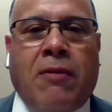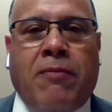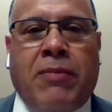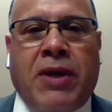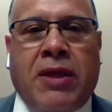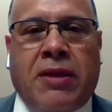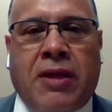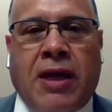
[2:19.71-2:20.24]

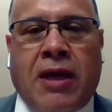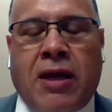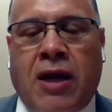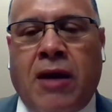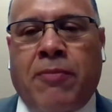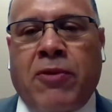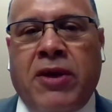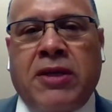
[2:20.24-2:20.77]
but that
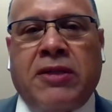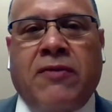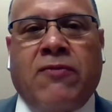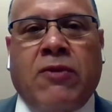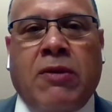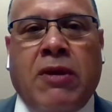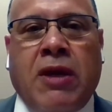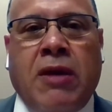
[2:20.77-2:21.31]

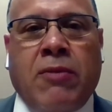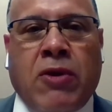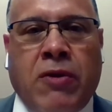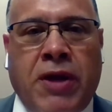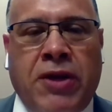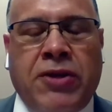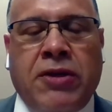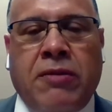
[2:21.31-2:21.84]
comprehensive
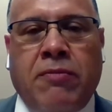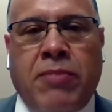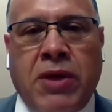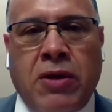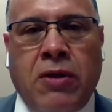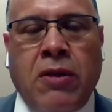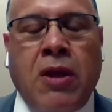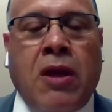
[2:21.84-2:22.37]
immigration
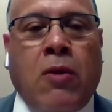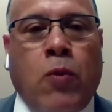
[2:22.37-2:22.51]
bill,